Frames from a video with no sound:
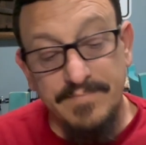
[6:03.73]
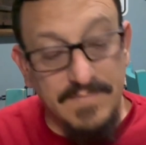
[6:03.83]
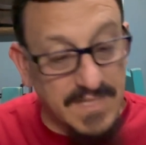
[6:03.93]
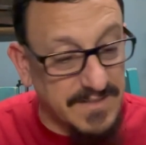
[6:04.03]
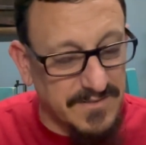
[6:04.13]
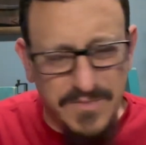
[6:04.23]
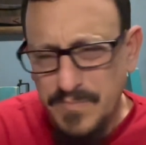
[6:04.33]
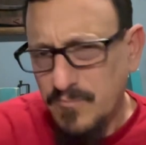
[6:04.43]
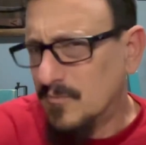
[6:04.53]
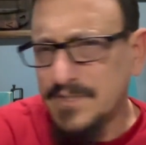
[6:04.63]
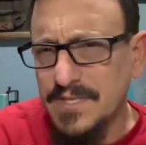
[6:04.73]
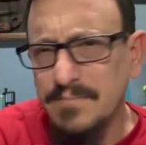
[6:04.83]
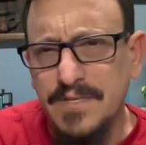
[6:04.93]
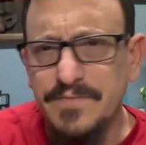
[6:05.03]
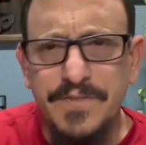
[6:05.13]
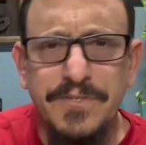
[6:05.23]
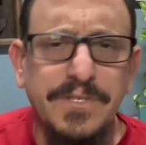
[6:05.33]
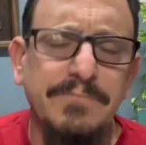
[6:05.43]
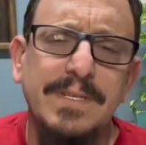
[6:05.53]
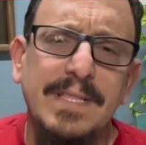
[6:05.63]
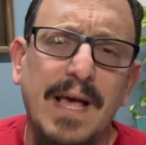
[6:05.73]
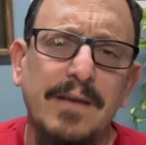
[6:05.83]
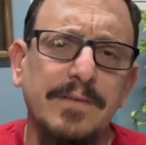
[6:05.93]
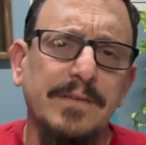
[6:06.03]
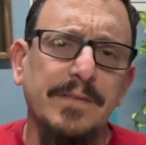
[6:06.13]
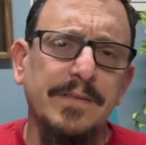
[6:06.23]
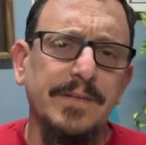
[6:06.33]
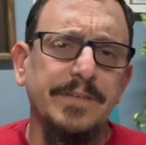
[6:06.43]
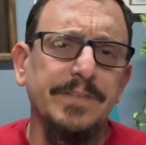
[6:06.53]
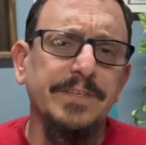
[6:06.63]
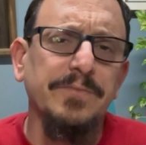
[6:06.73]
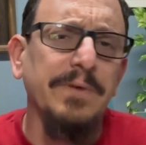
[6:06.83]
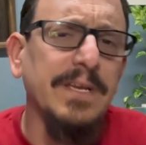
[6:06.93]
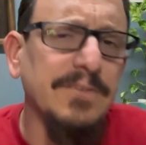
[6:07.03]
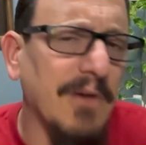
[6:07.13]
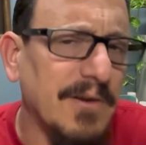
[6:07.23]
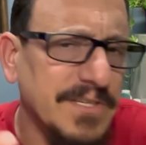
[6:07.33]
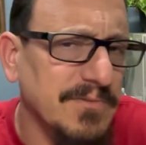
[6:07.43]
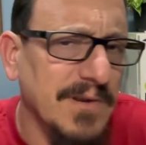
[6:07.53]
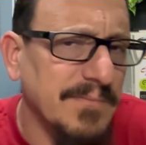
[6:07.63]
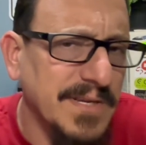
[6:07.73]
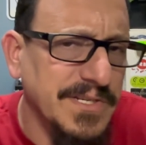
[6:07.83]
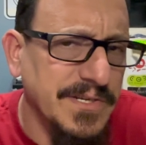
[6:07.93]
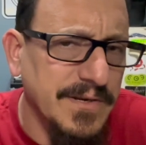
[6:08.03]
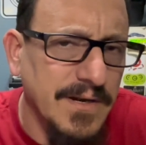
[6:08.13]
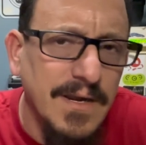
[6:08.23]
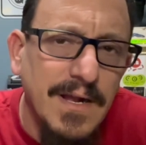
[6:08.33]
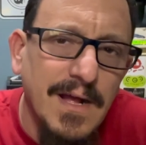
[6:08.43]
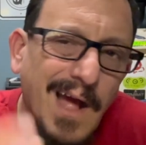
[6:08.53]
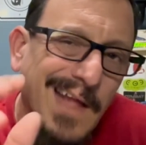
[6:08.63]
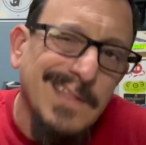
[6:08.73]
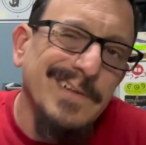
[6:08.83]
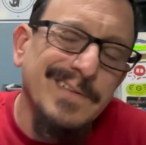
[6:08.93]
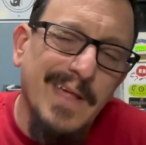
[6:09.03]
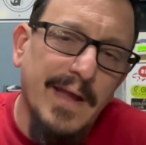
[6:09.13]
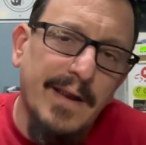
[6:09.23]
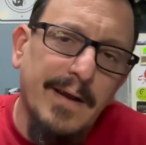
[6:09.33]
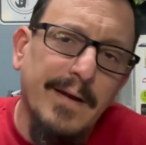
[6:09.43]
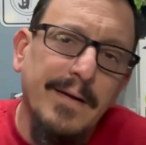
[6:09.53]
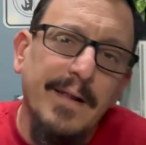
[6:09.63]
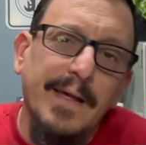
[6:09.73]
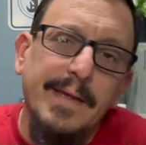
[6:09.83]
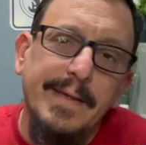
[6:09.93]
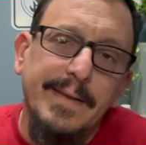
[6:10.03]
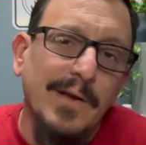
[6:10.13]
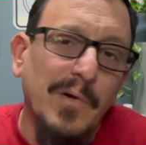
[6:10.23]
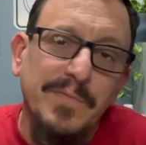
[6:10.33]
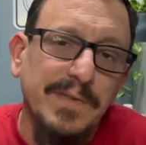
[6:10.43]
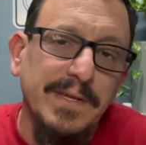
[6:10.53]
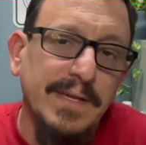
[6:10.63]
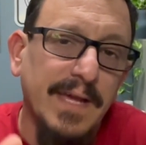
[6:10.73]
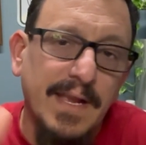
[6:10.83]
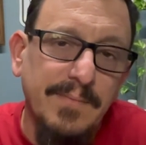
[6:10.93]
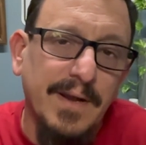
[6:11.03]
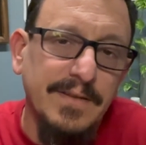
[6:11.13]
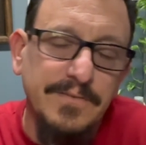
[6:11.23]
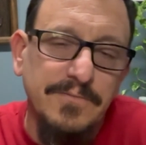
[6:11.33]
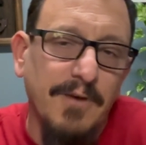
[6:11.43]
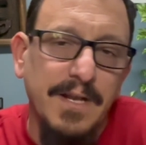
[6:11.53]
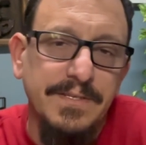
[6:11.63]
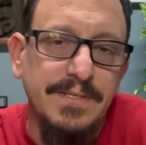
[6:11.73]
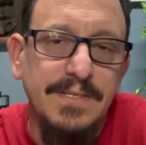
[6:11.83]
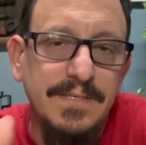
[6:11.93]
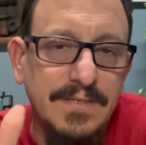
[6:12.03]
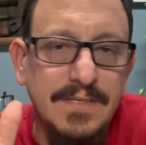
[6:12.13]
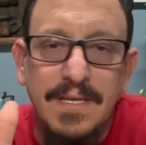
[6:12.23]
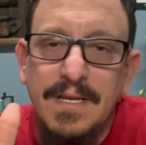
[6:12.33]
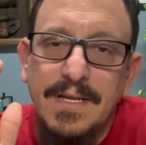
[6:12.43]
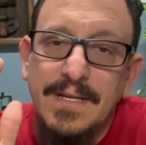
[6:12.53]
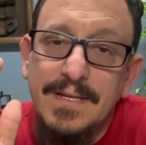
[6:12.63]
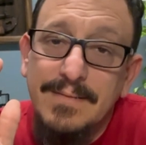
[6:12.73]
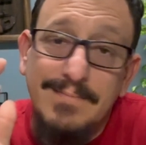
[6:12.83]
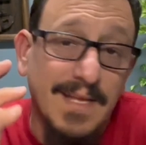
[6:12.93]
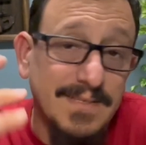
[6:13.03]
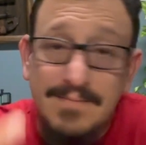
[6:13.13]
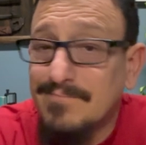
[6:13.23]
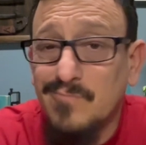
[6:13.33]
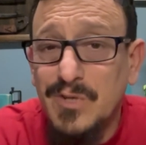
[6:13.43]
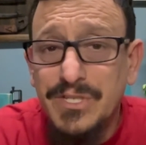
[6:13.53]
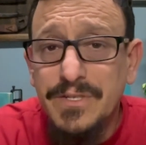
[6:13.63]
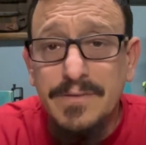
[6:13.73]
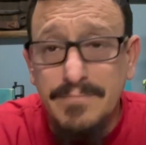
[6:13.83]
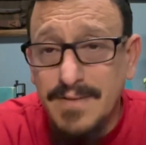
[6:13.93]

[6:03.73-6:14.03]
There was some confusion with that earlier this week, so I just want to make sure I clear the air, and hopefully anybody who's watching this, that's what you do.